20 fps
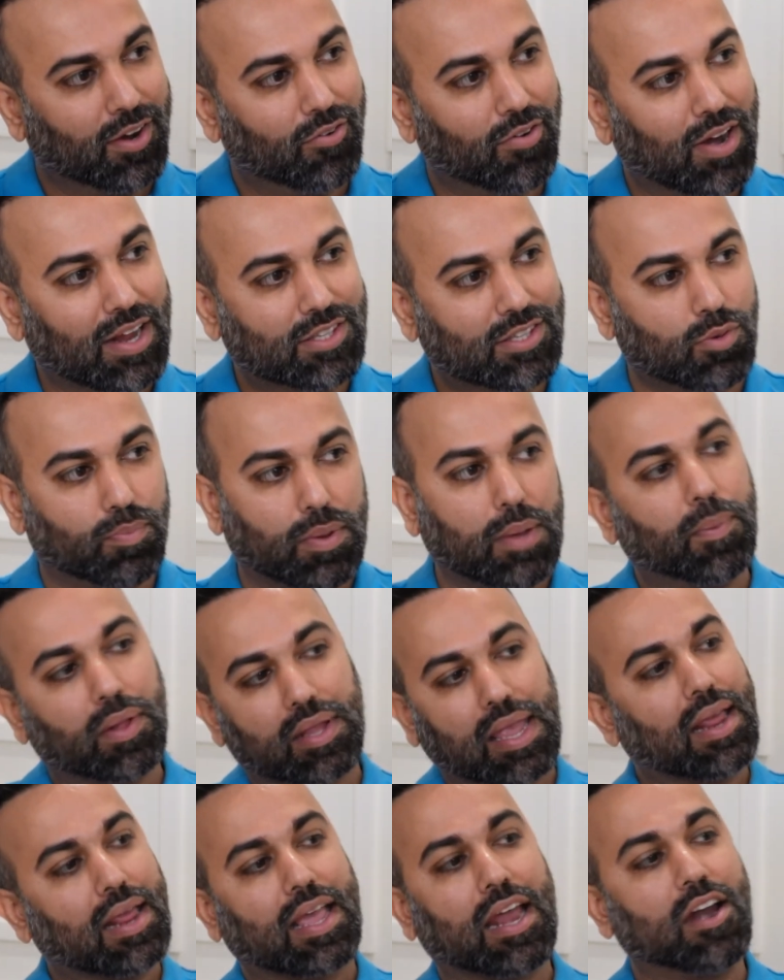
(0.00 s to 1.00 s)
Right? So people
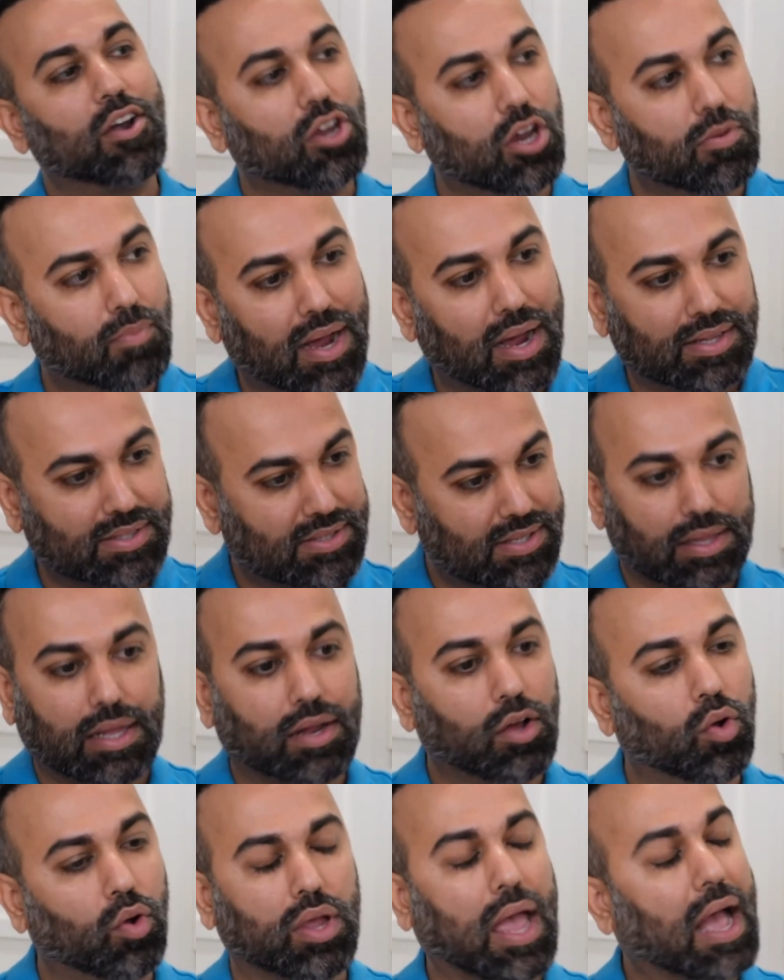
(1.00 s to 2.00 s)
can't get into your mind and say that,
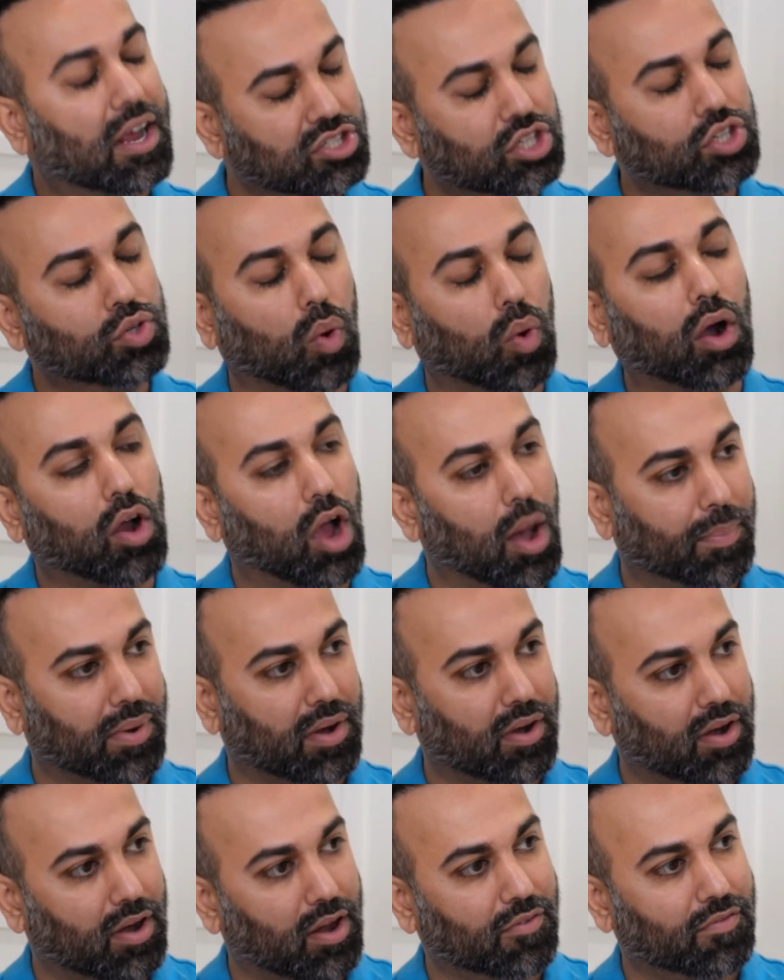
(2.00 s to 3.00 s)
oh, actually you are
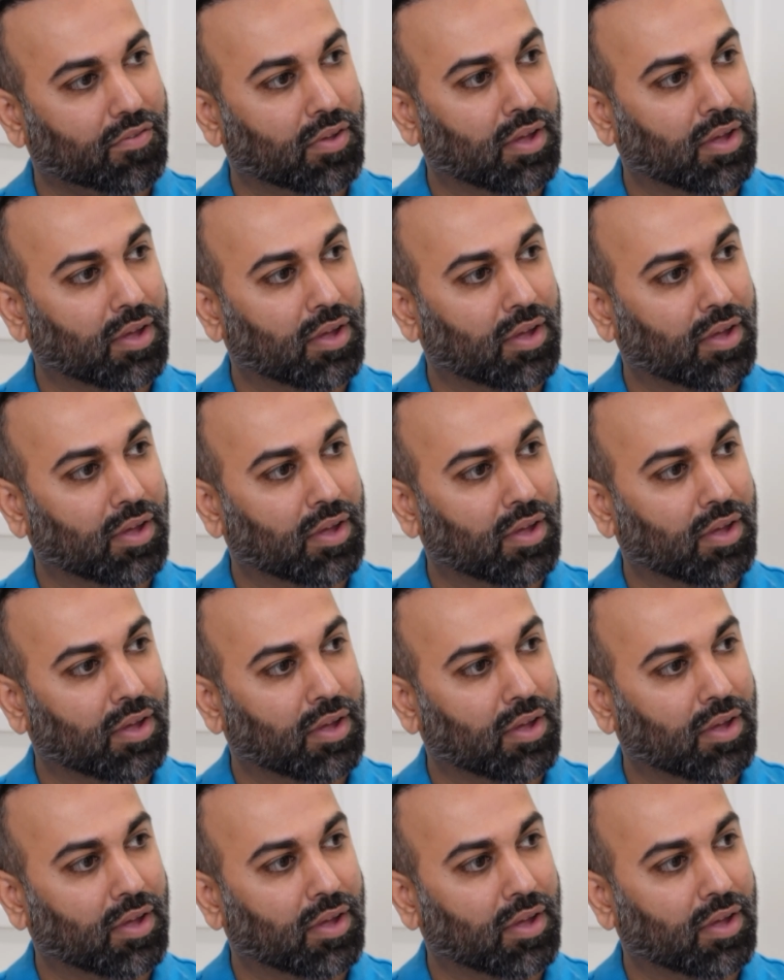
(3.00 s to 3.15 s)
competent enough.